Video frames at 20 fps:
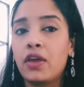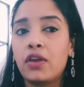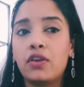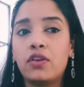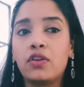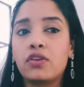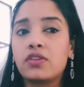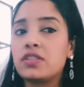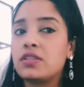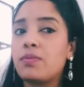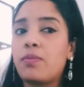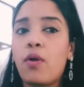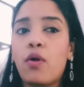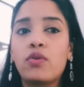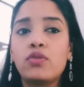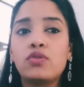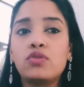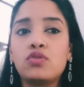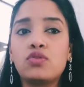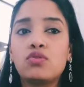You're
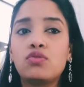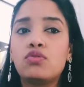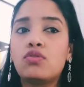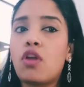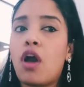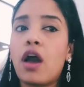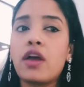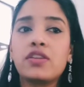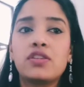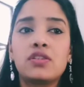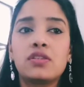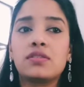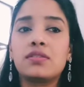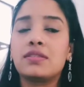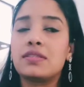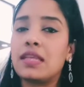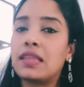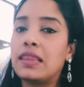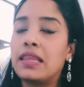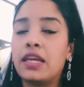supposed to not just
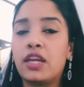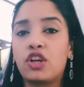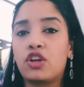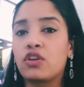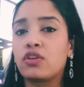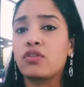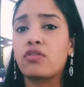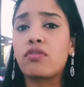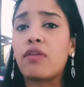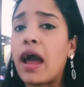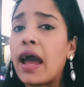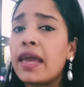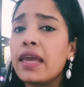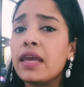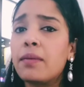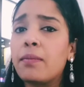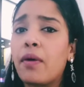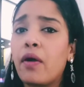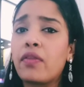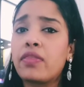sit there and cry
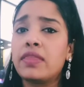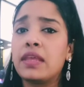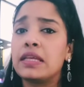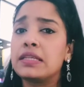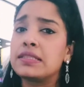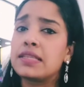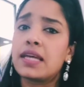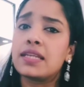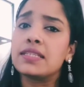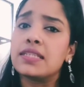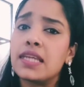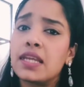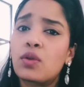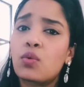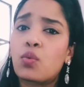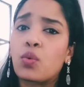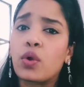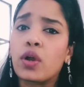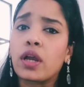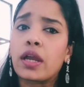about things that
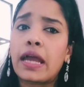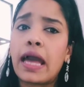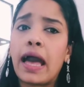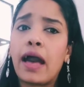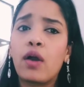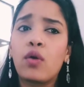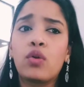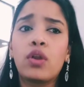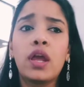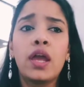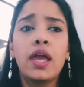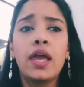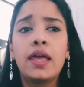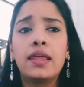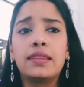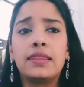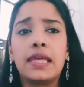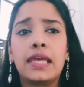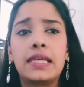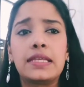didn't work out,
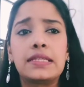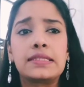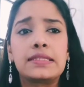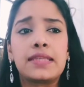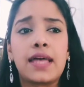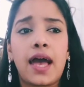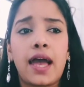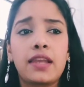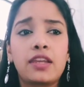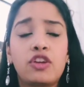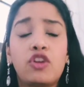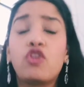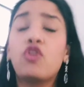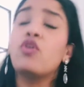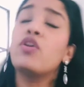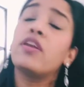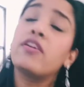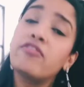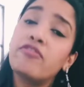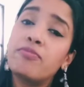things that
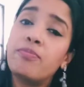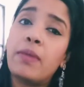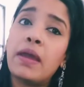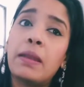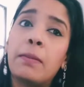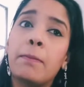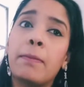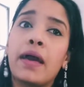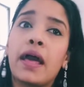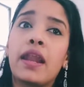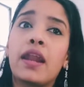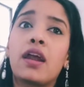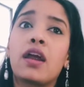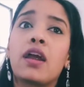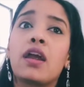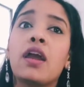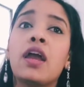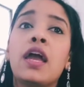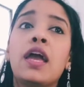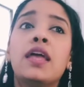could have been
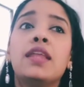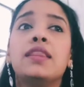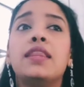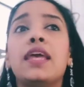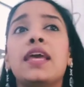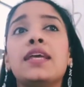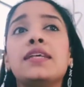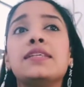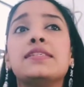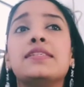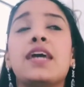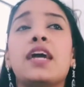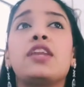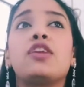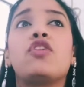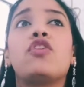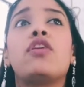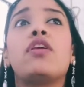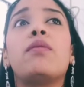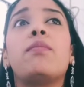better, things that
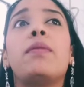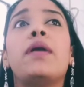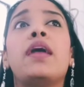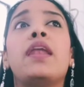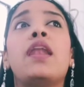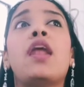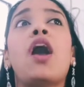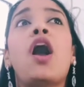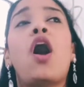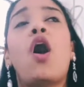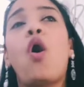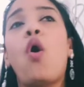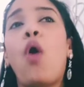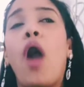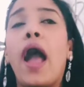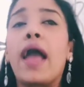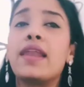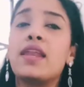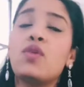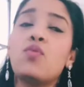could have been, oh,
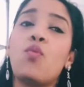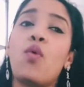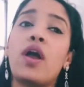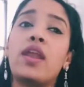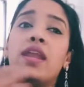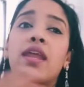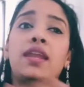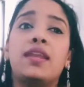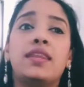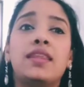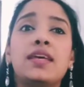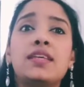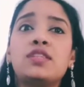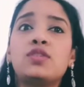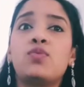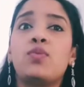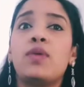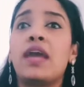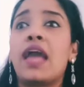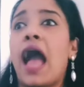I didn't want it
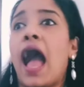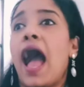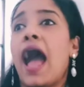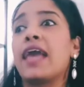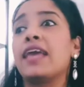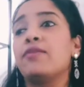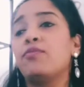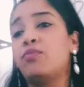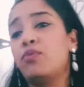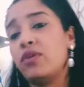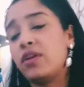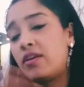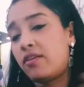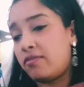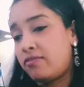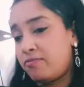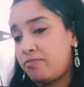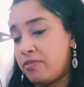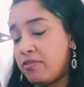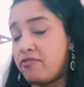this way, I would
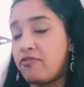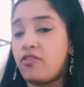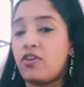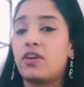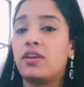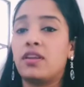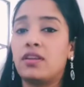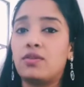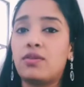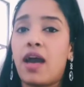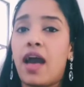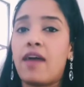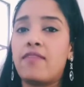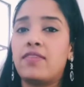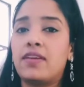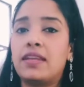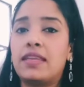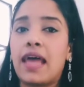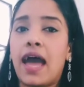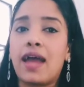have preferred it to have
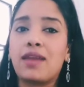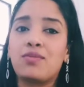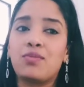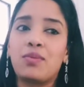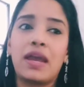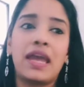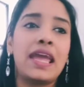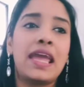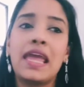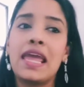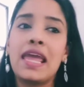it that way.